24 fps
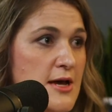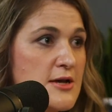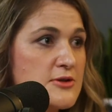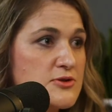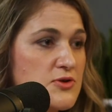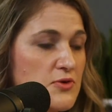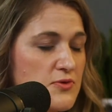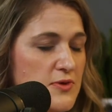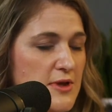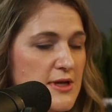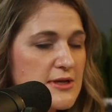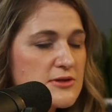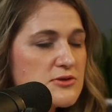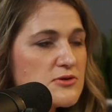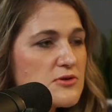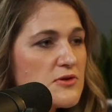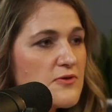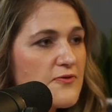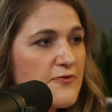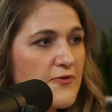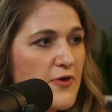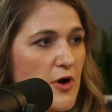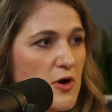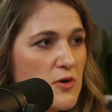So these are
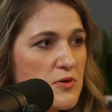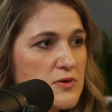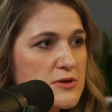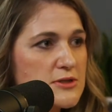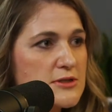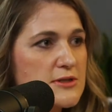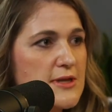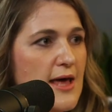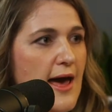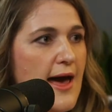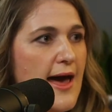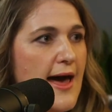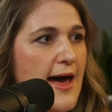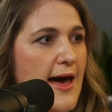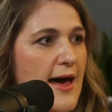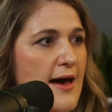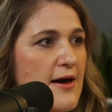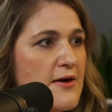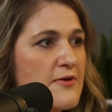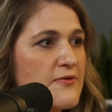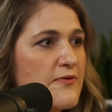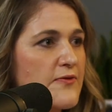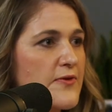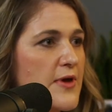the folks that
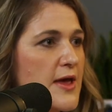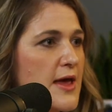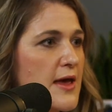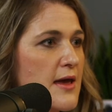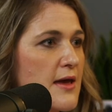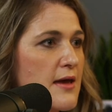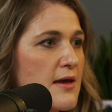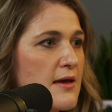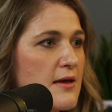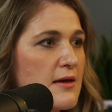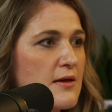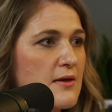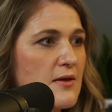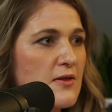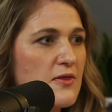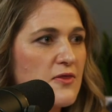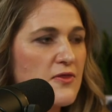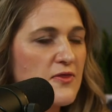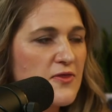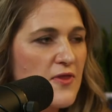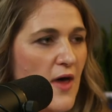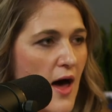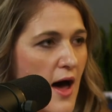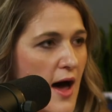have a
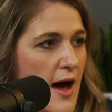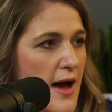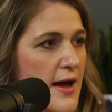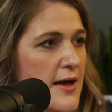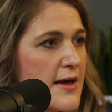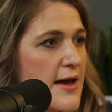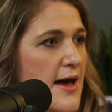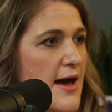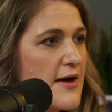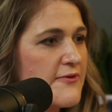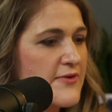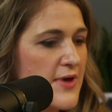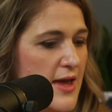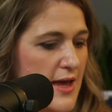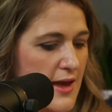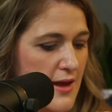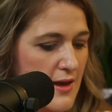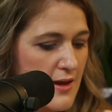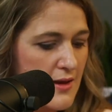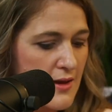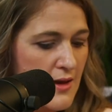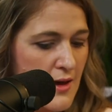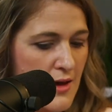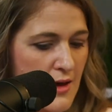thought, have
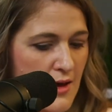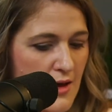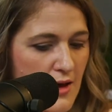a